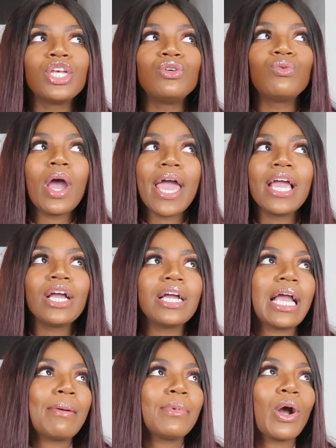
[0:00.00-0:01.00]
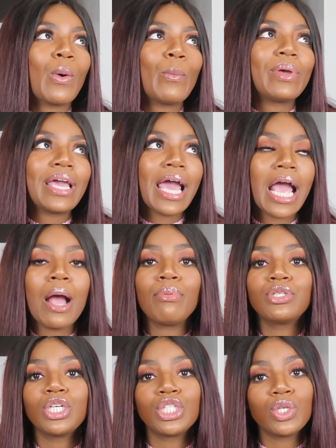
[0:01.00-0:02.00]
you ain't gonna be able
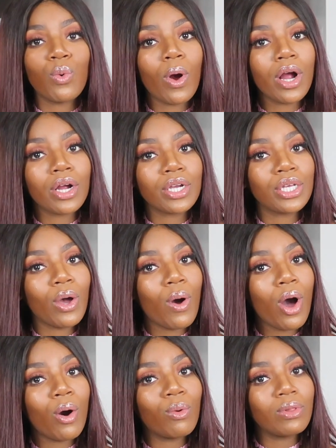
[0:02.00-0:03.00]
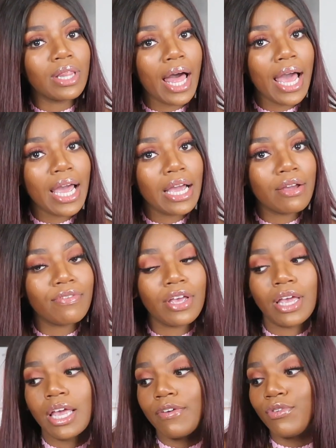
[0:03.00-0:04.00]
to twerk your whole life.
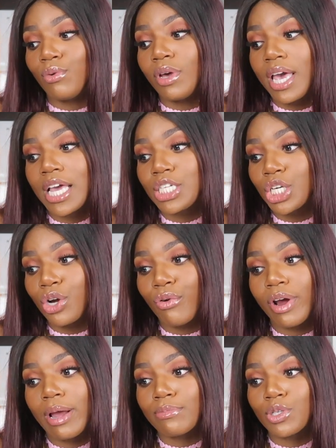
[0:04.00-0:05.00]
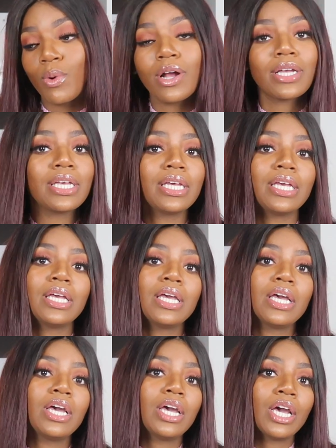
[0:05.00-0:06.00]
If you catch a cramp twerking,
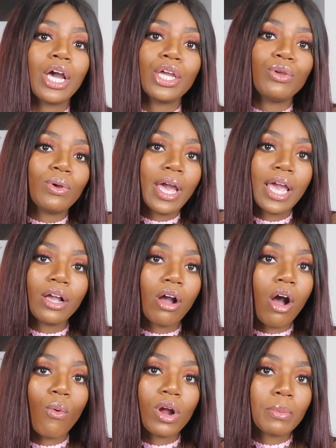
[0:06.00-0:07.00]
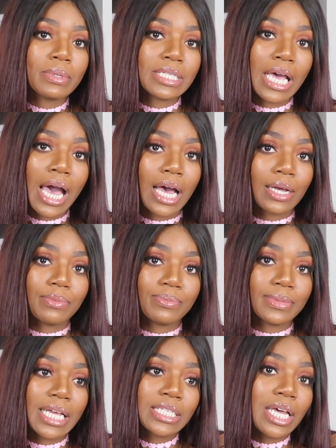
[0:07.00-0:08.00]
you can't call workman's comp.
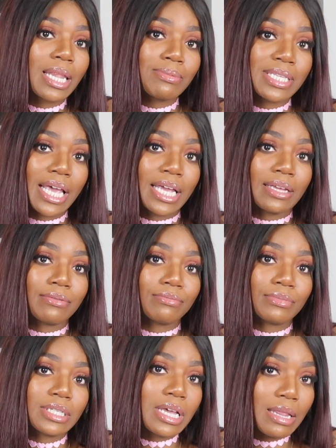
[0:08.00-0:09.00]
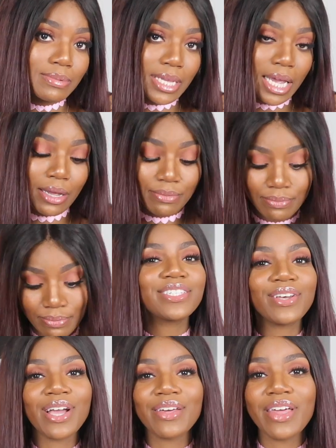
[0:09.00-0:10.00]
That's all I'm saying. That's all I'm saying.
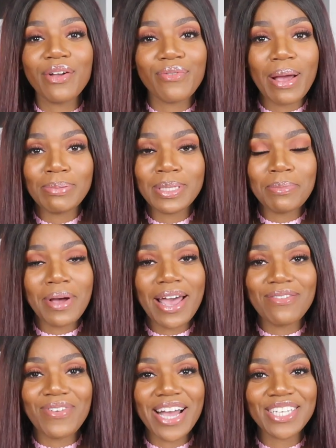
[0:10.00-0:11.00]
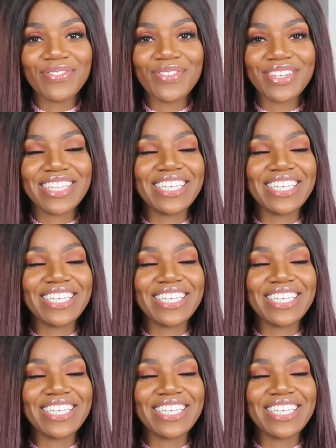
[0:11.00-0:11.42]
So yeah, that wraps up my advice for